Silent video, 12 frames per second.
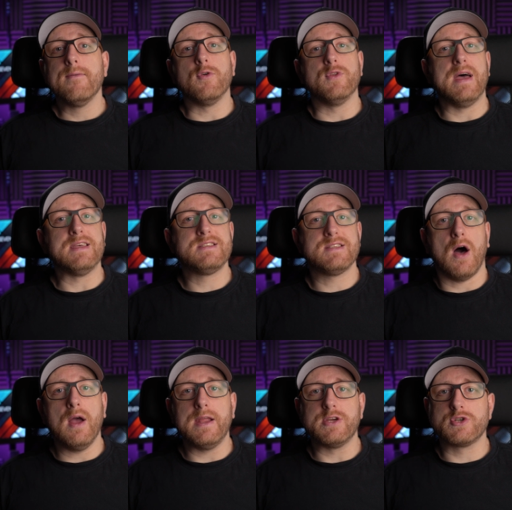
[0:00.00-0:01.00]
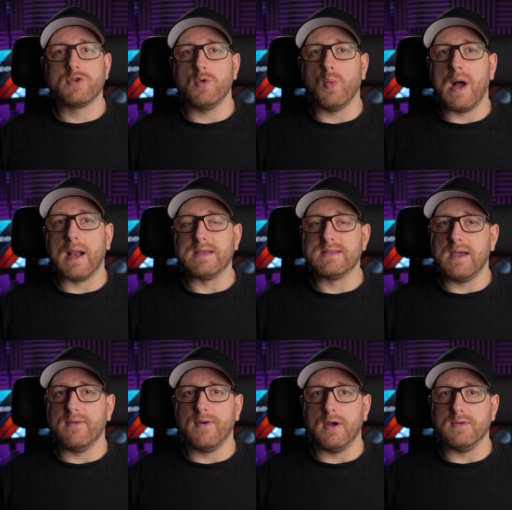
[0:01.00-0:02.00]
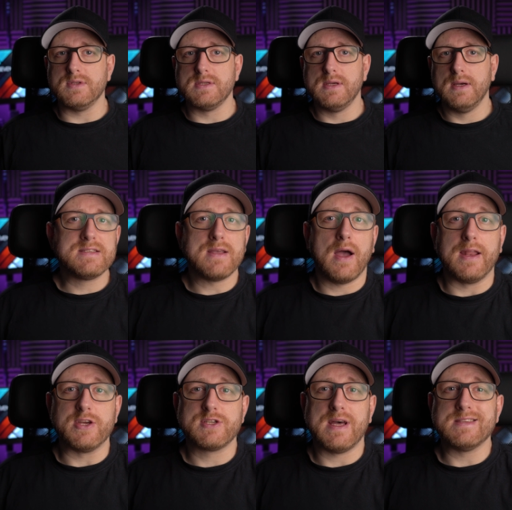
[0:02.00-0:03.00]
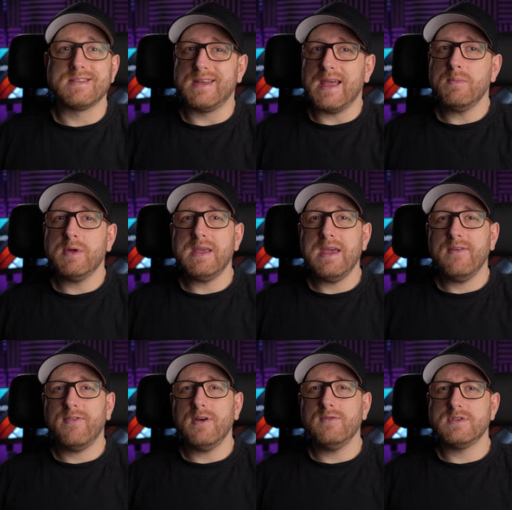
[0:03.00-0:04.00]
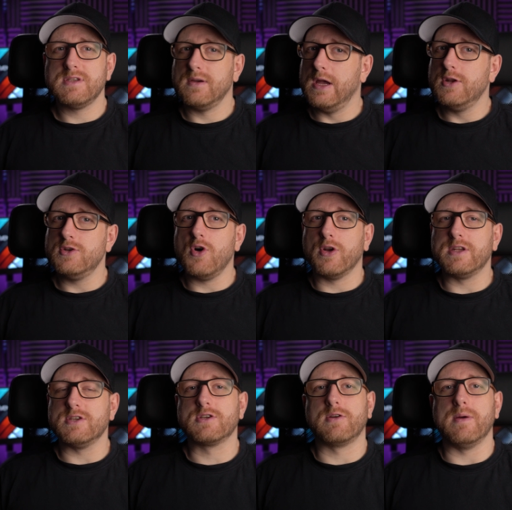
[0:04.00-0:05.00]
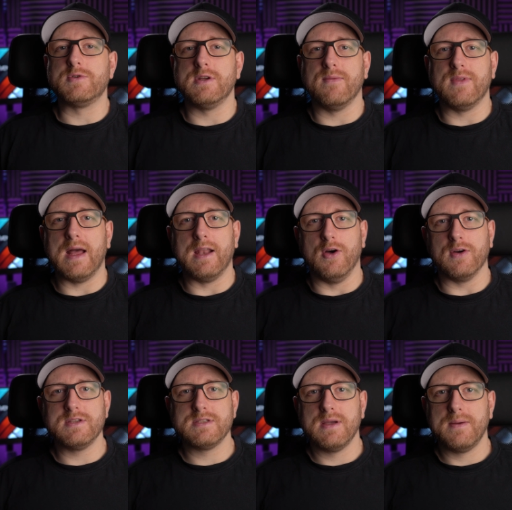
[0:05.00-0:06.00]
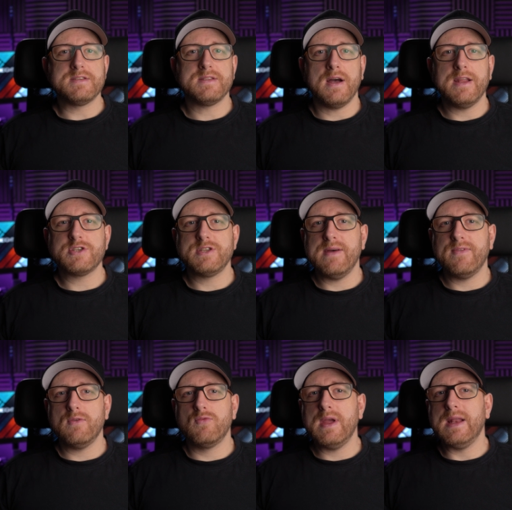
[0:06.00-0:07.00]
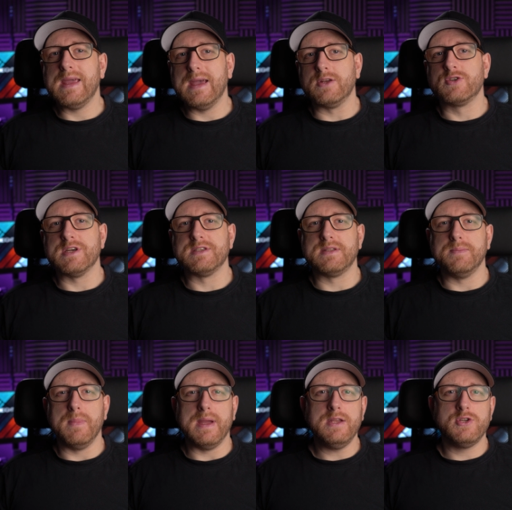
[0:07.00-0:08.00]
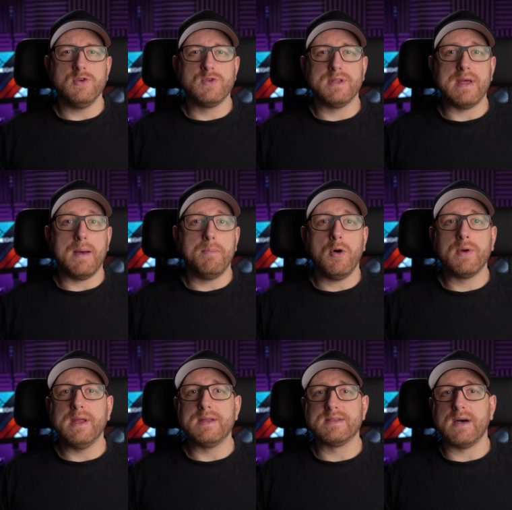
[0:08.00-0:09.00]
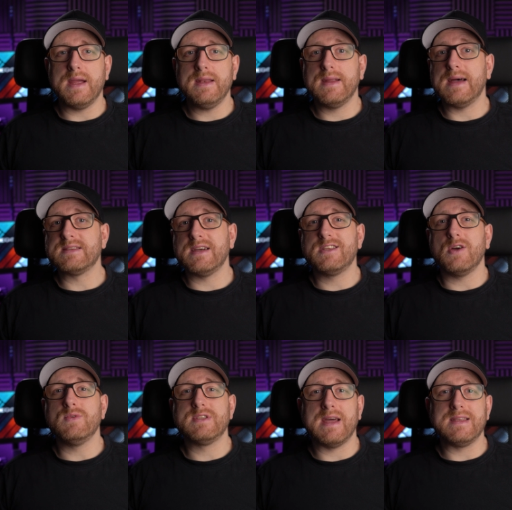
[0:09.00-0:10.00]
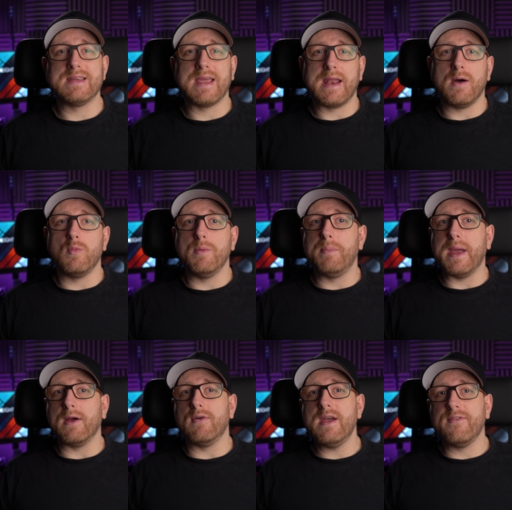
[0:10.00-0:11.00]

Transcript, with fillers: for their Stylish true wireless earphones. Stylish, that's the name of the earphones, not a description of their looks. The Stylish never really interested me due to their bulky design, as I don't tend to get on with bigger